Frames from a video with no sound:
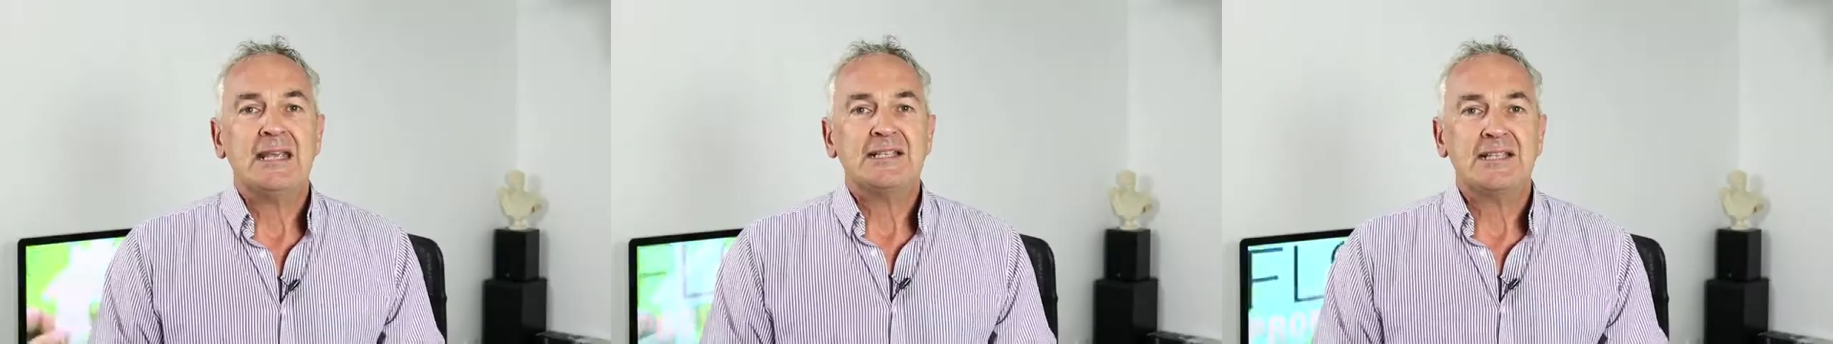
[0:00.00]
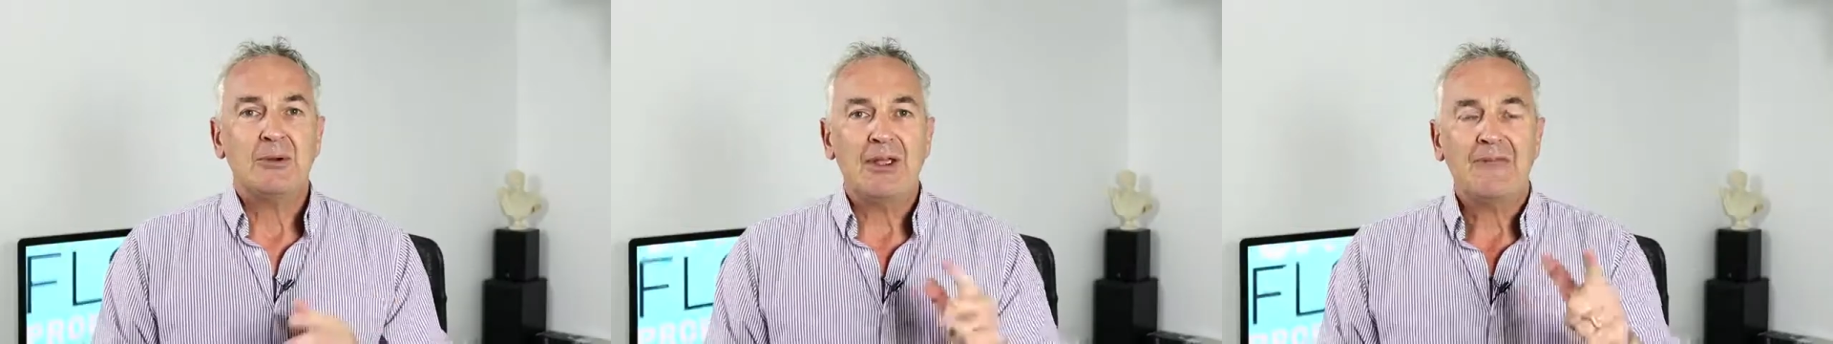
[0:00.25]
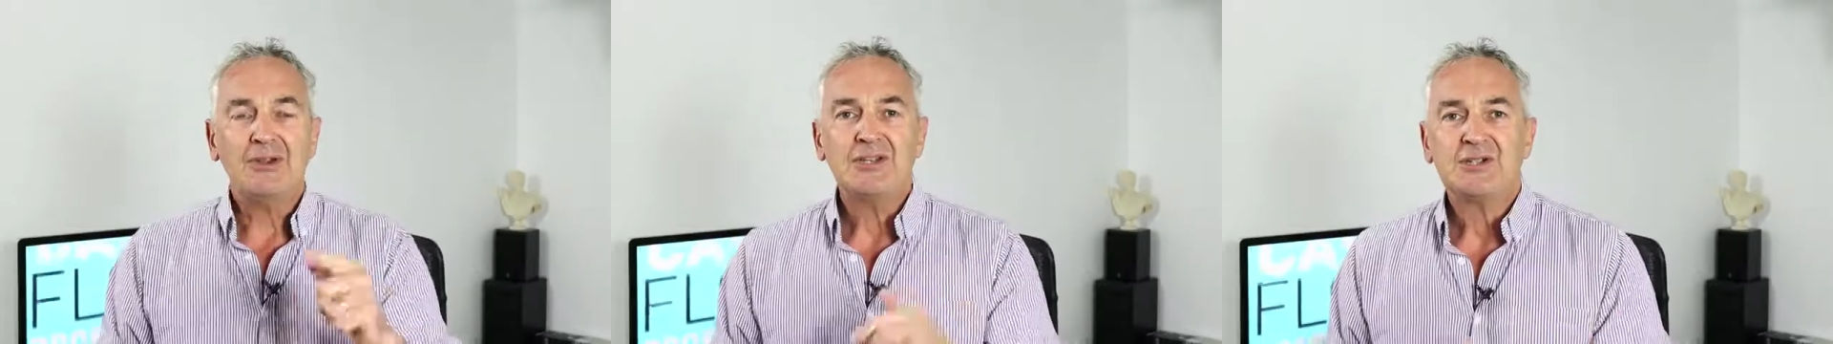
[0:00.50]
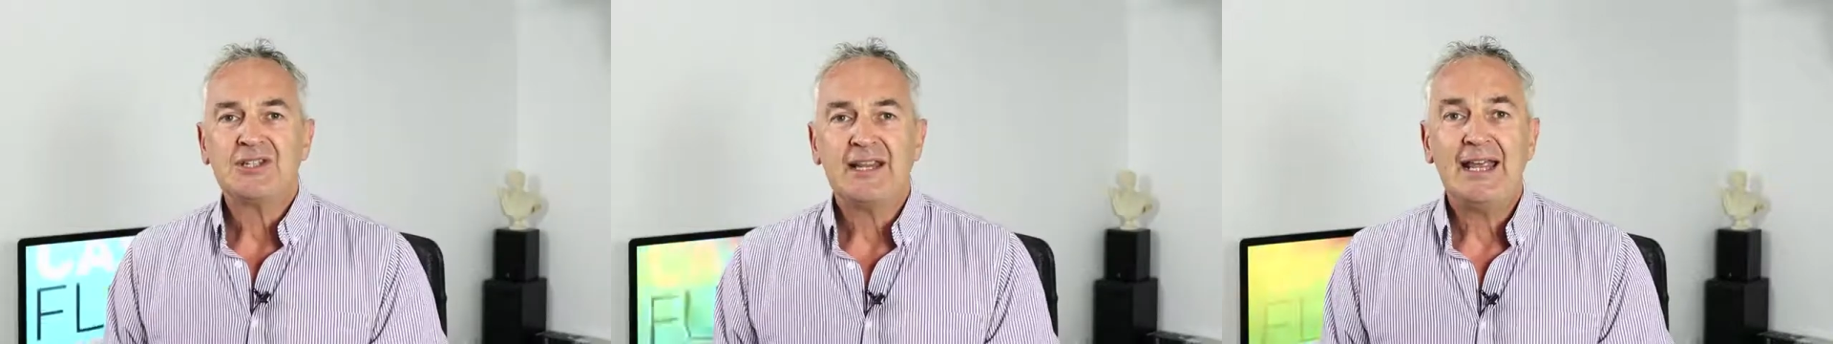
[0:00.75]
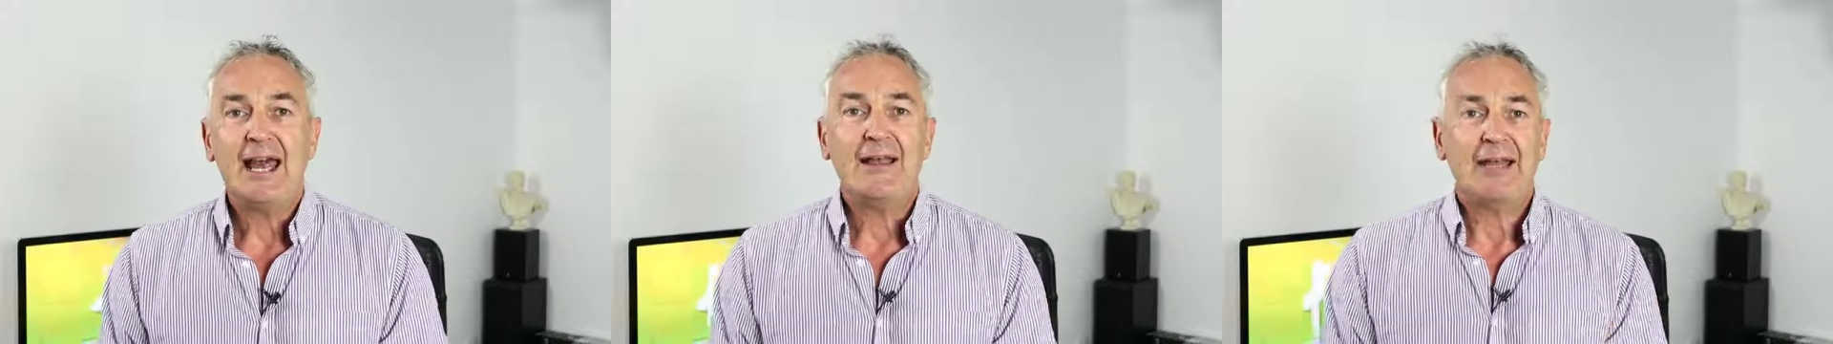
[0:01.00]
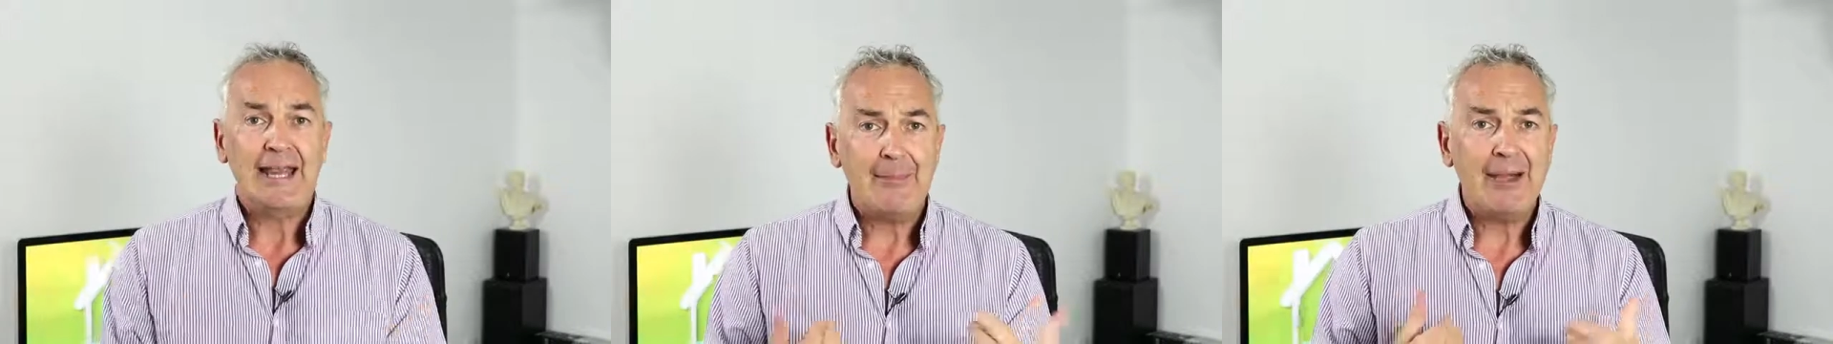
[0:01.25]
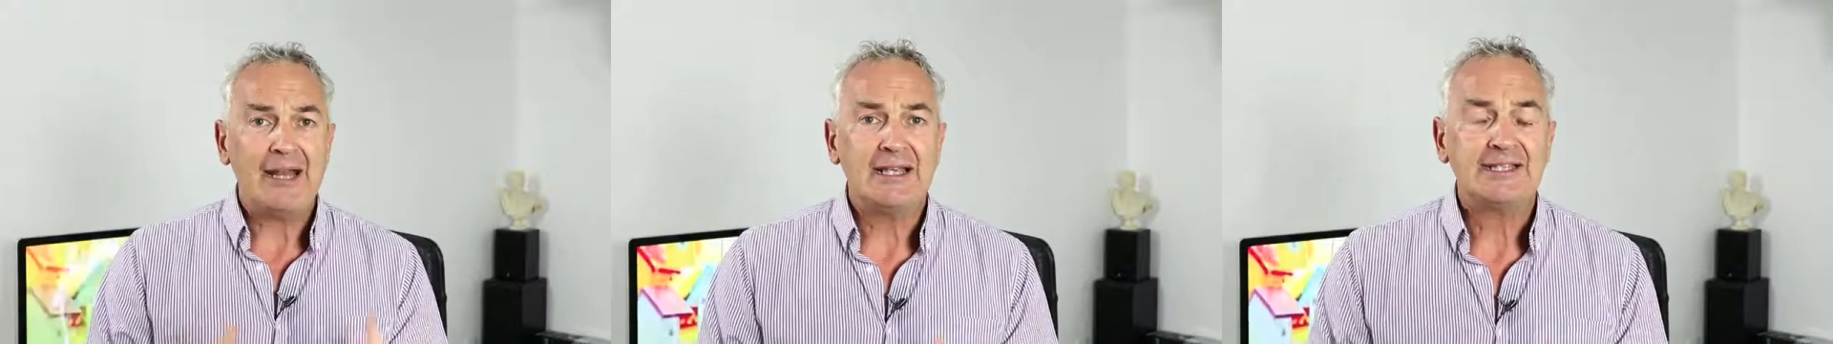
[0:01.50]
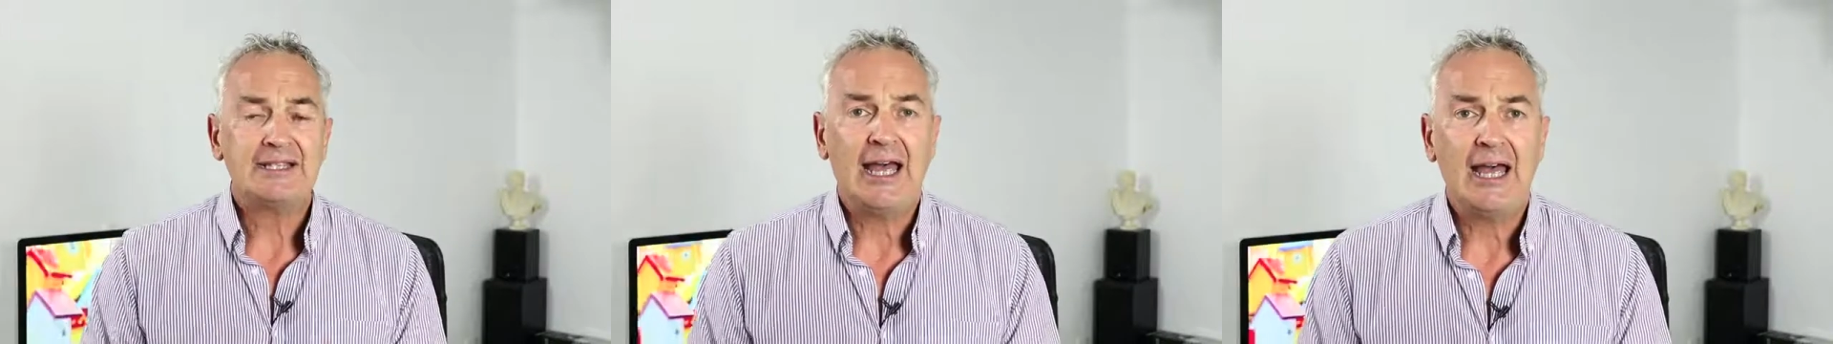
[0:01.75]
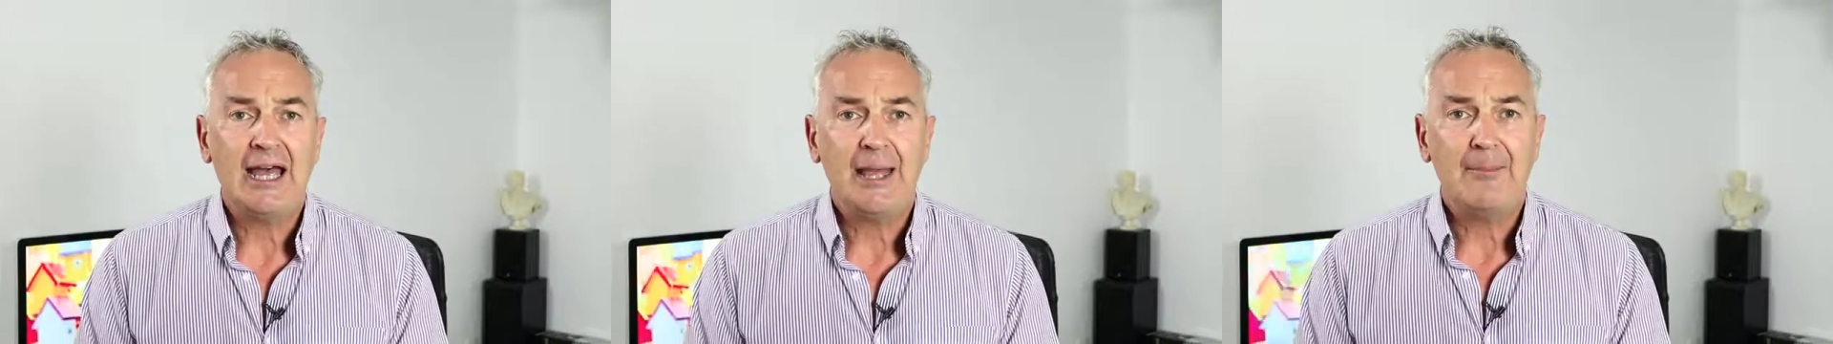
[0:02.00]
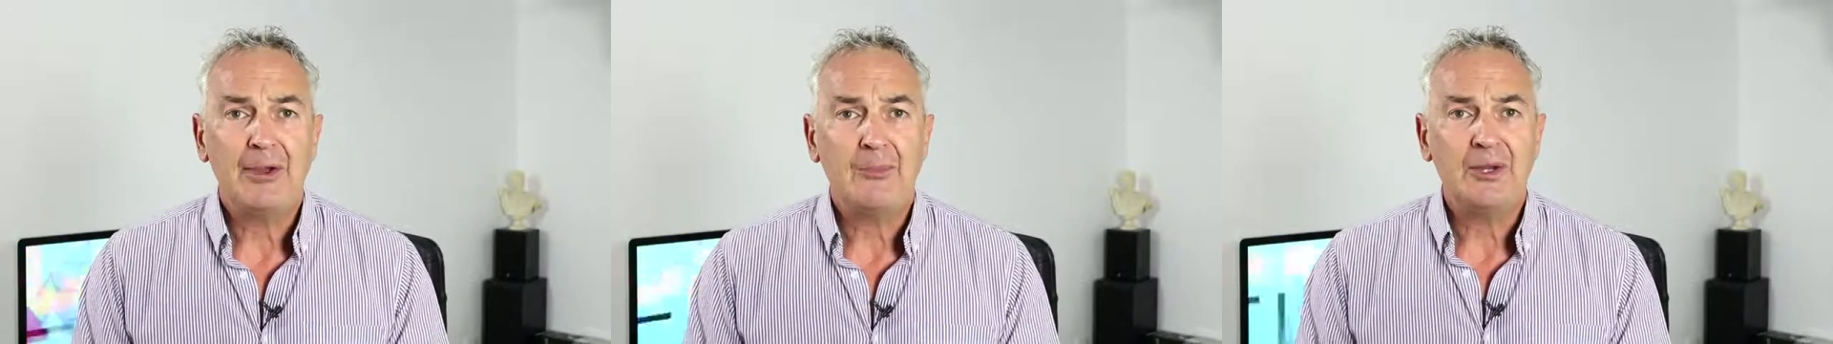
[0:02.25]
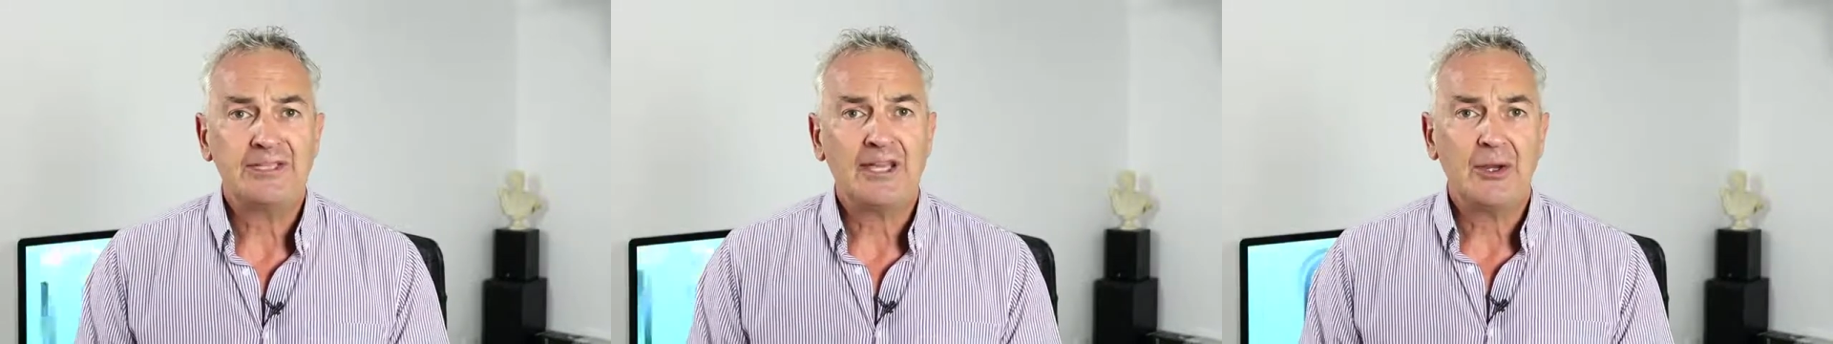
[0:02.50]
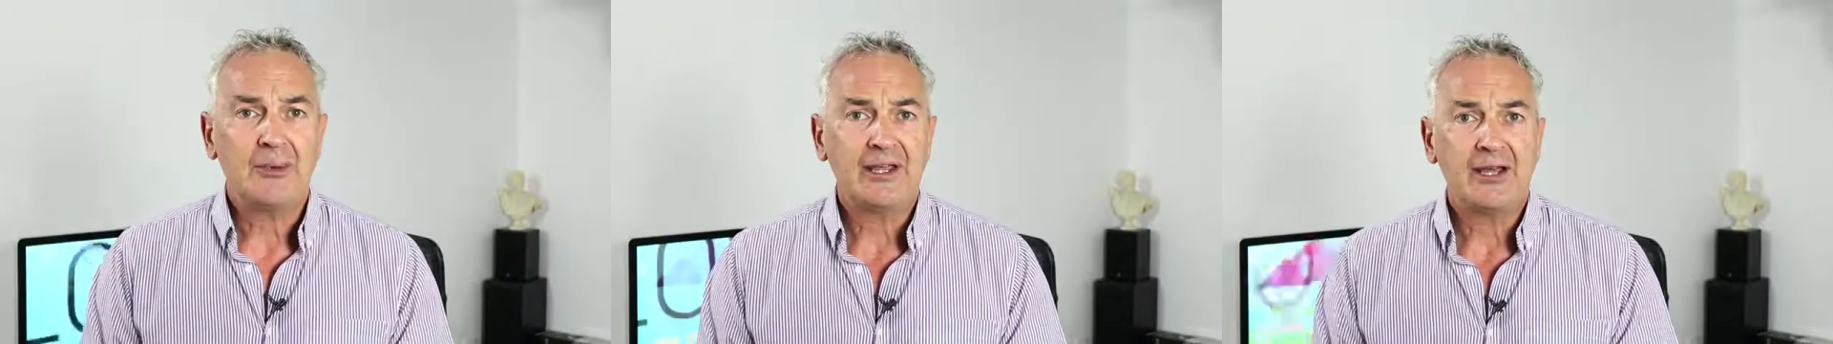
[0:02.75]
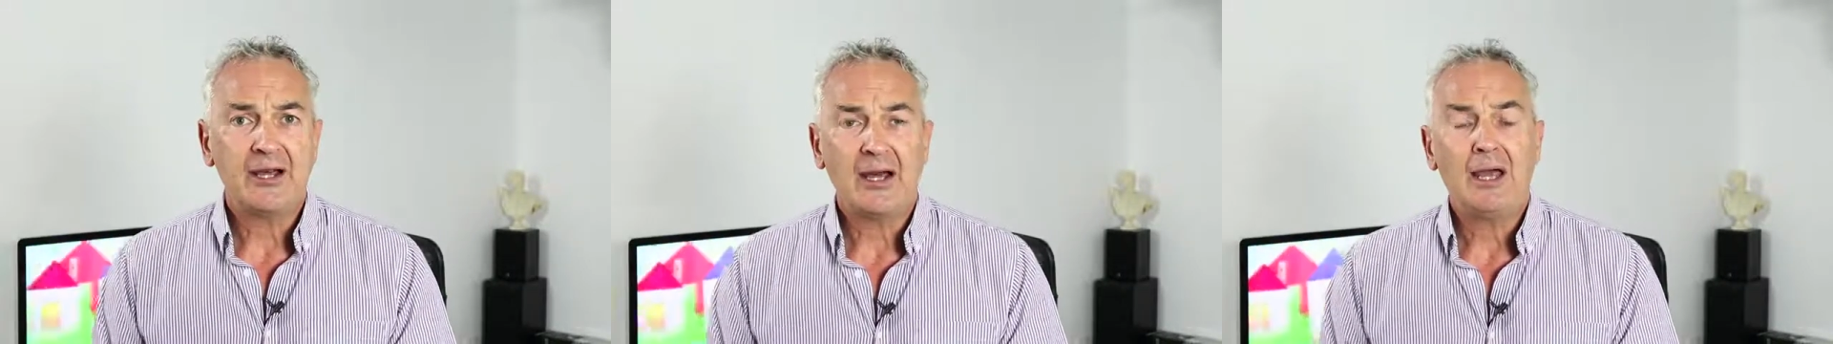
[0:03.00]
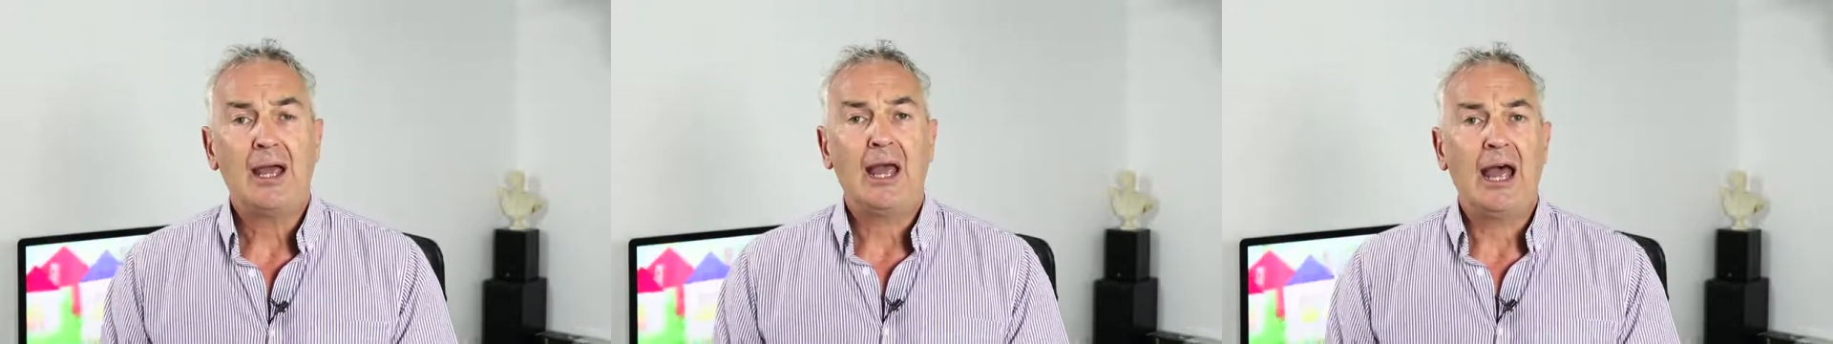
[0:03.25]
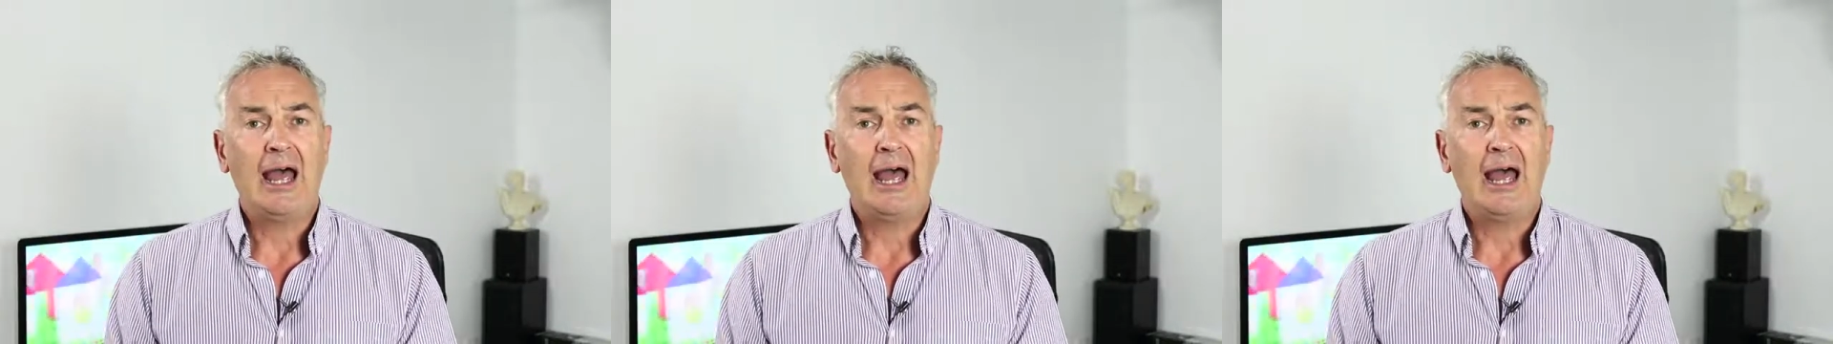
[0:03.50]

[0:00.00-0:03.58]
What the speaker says: So if you're interested in that, email us and we'll tell you where they are.